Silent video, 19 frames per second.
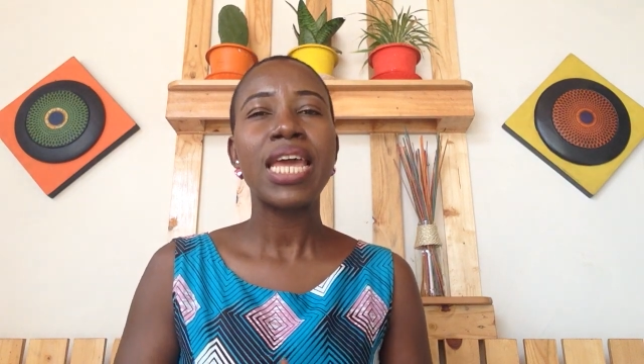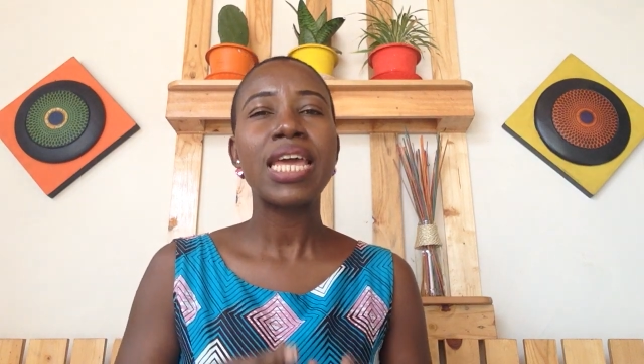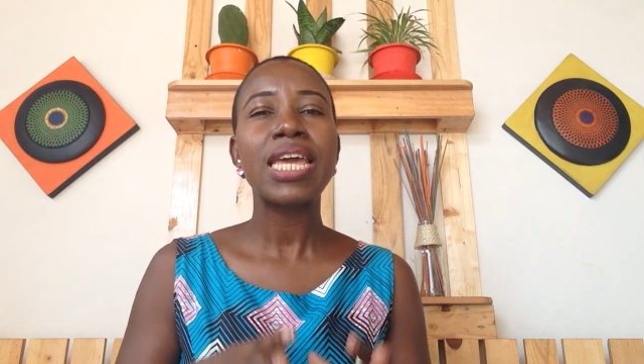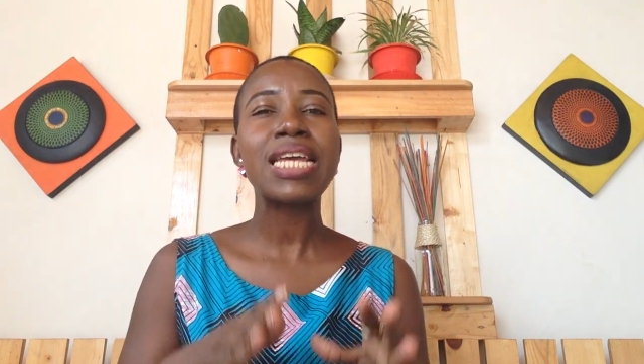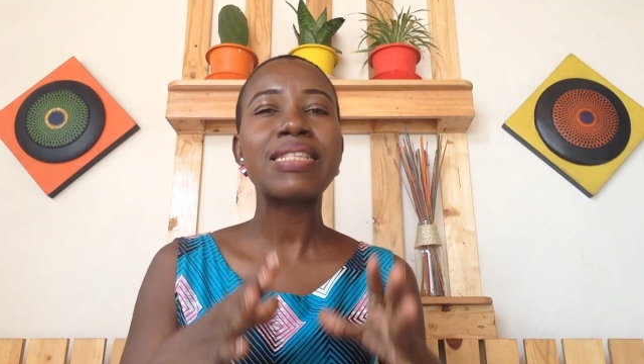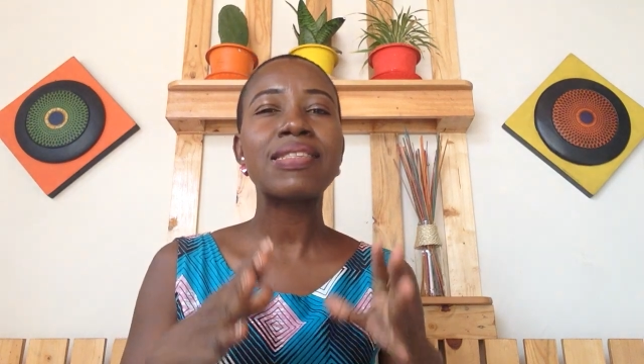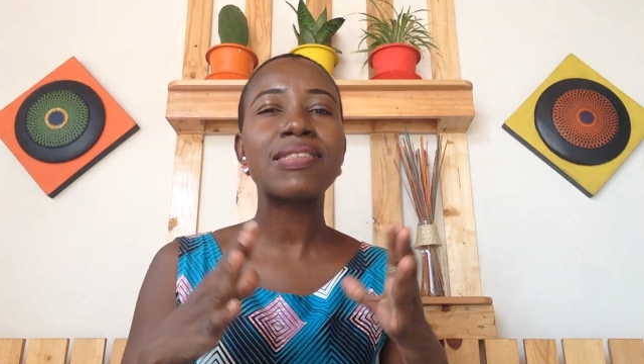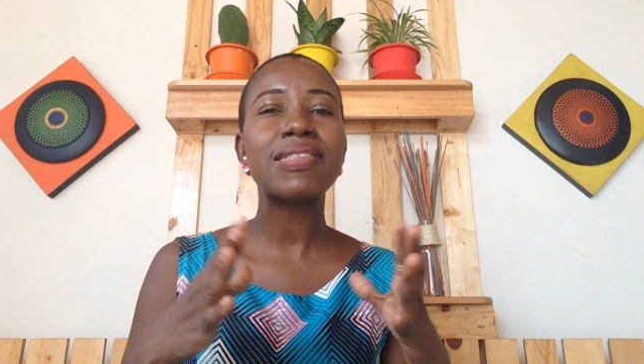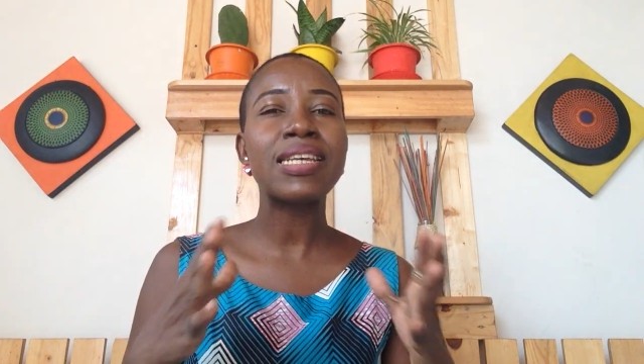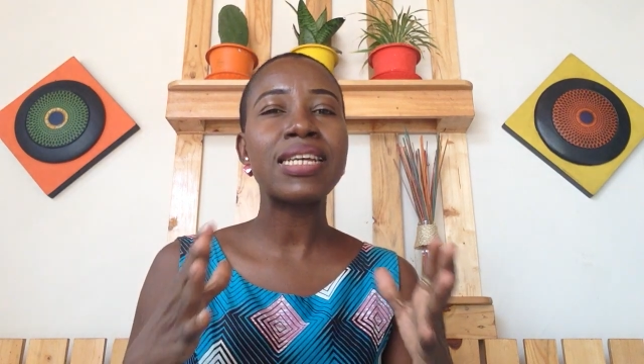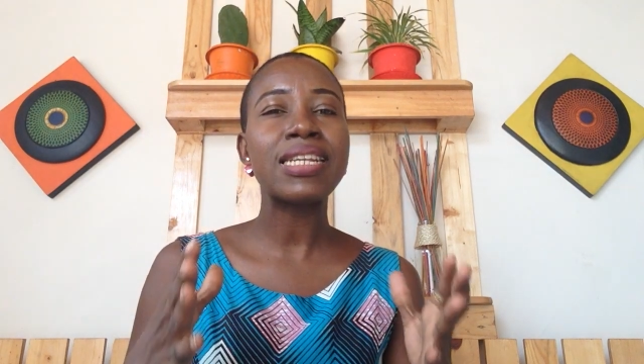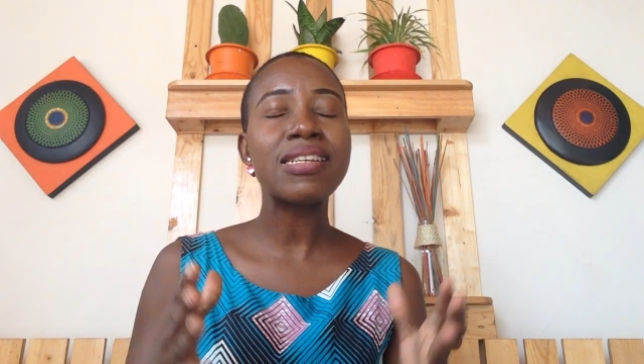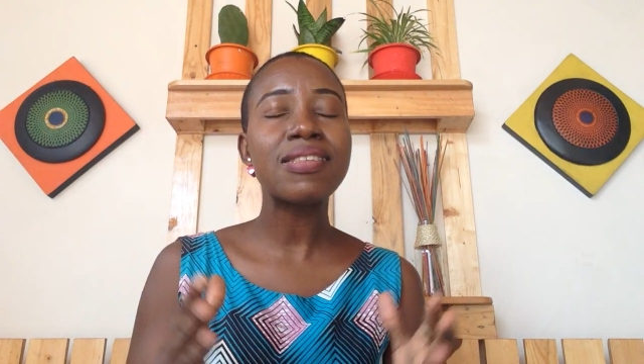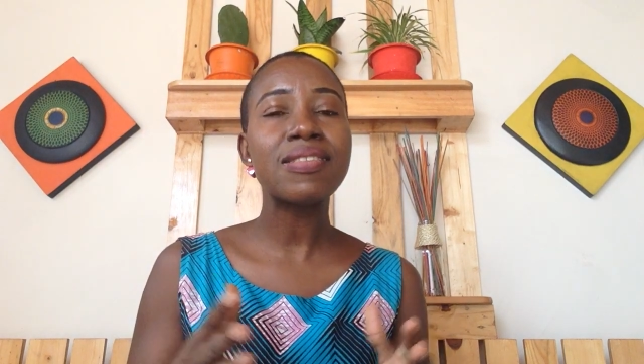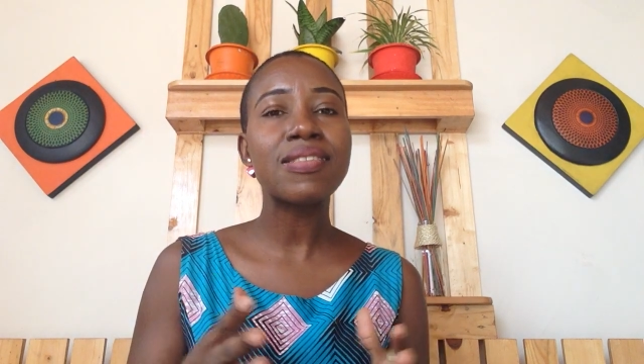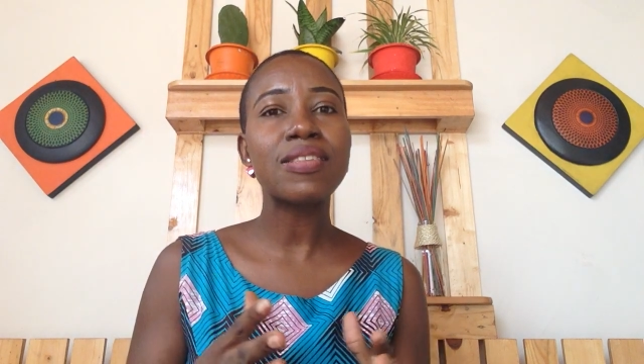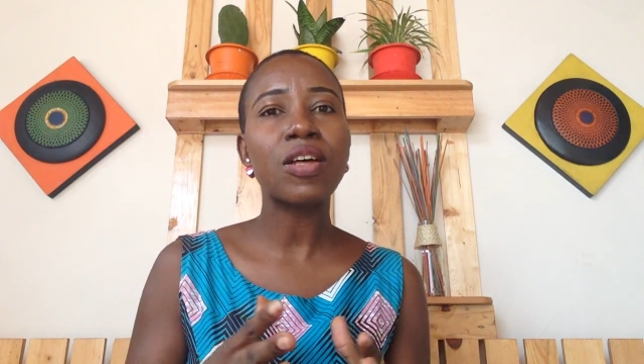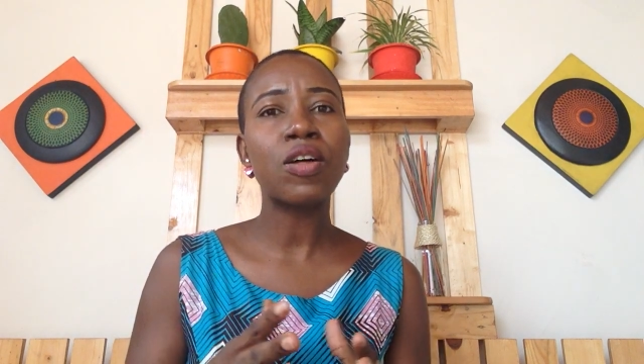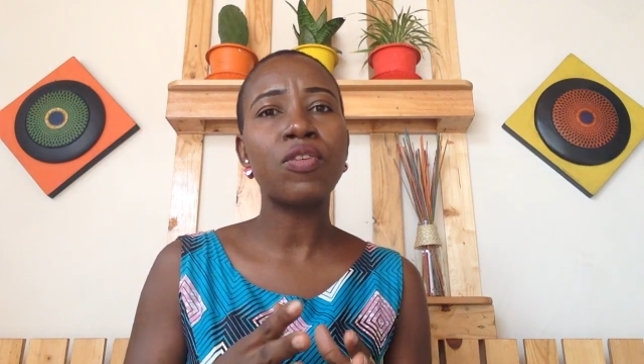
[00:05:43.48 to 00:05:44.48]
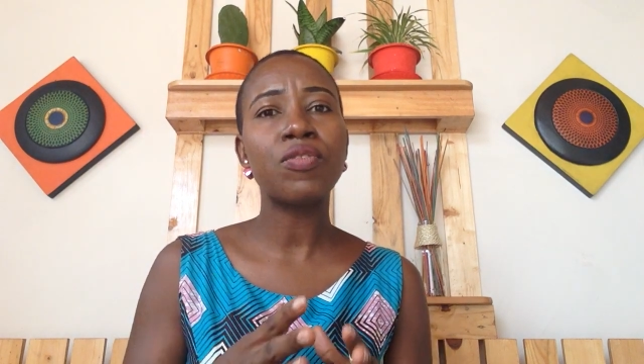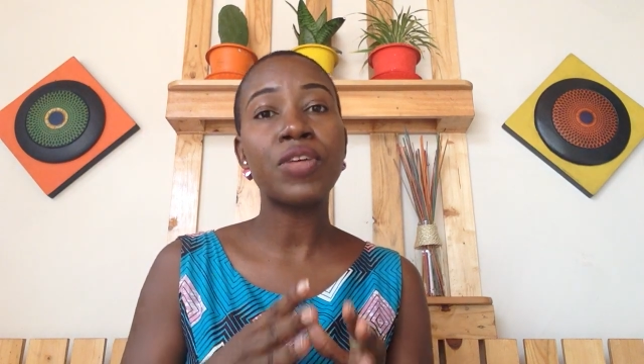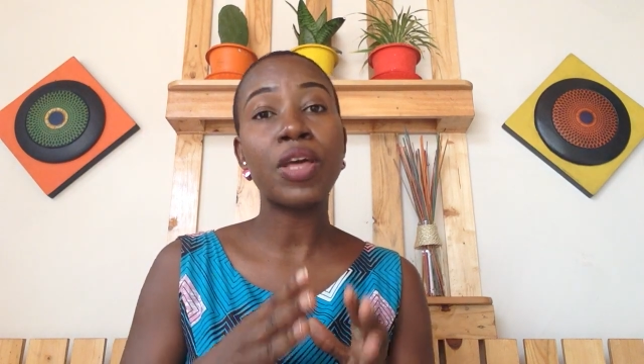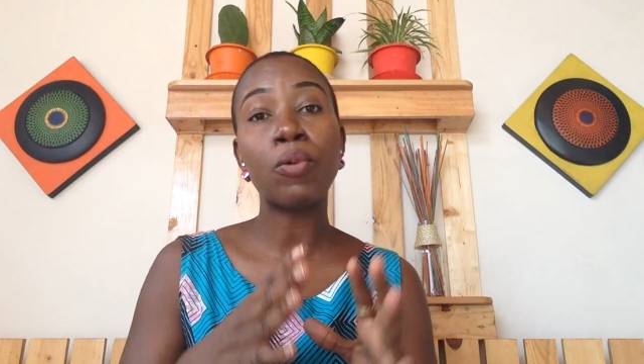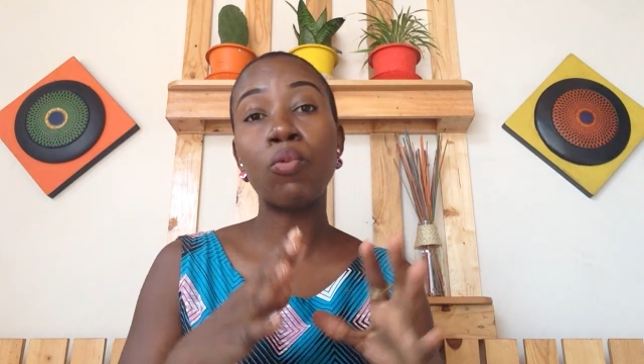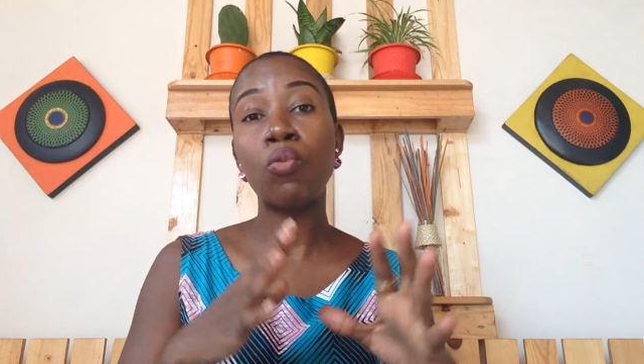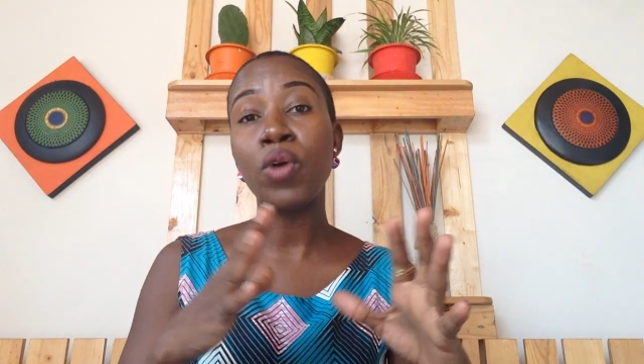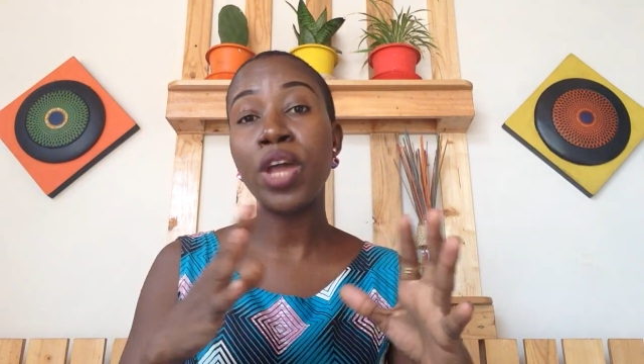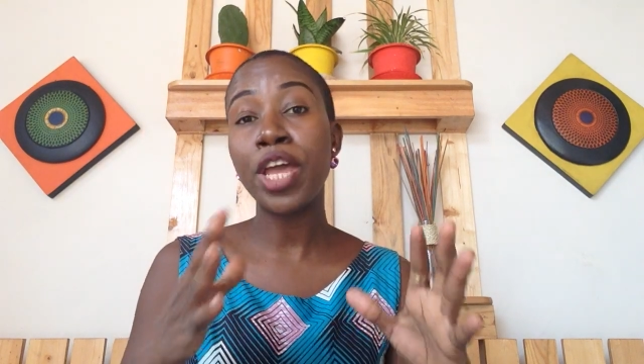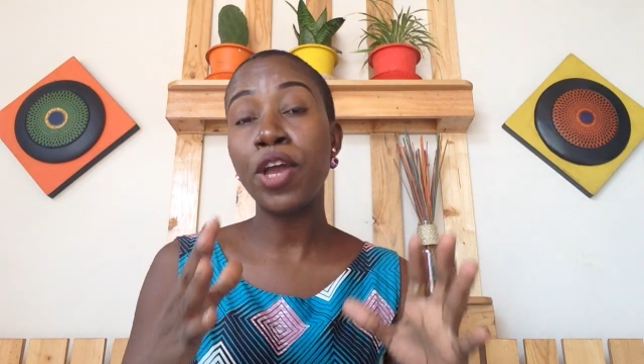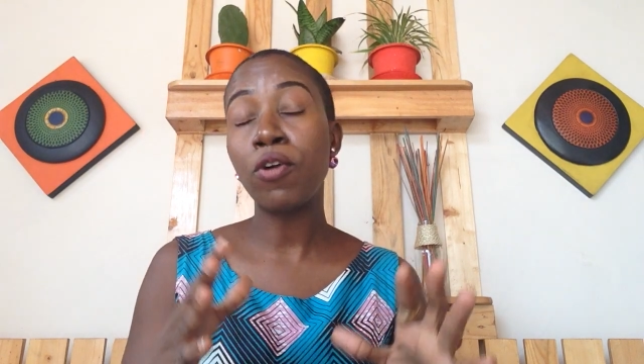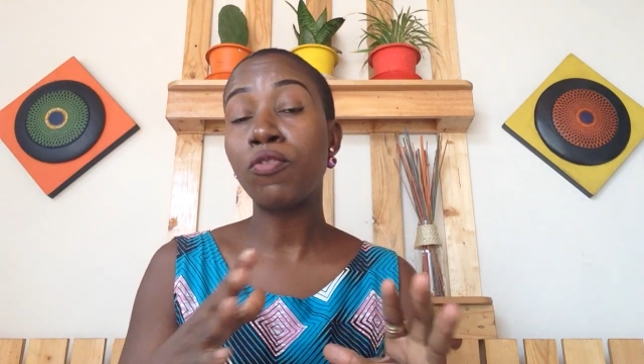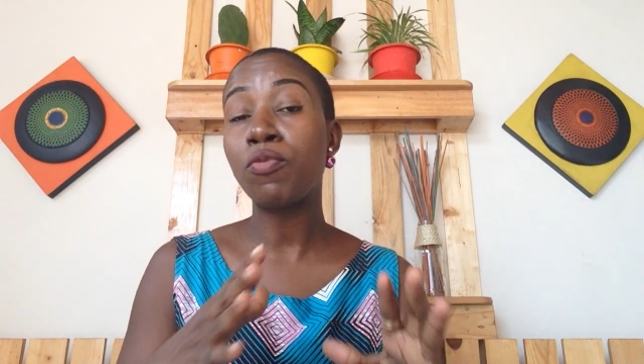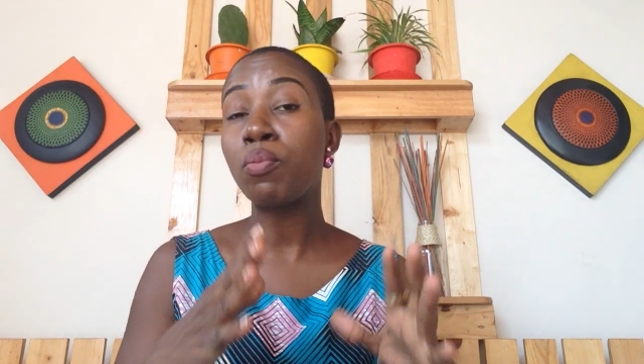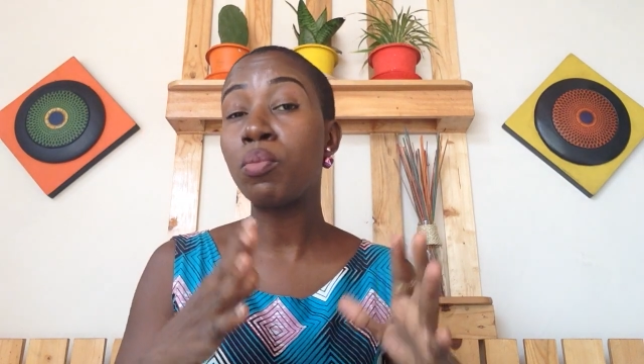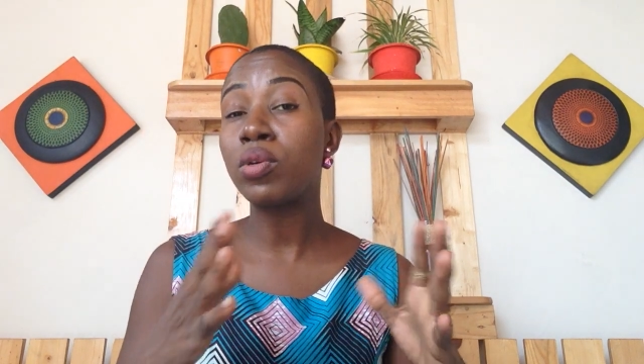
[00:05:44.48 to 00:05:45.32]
It's in itself a way of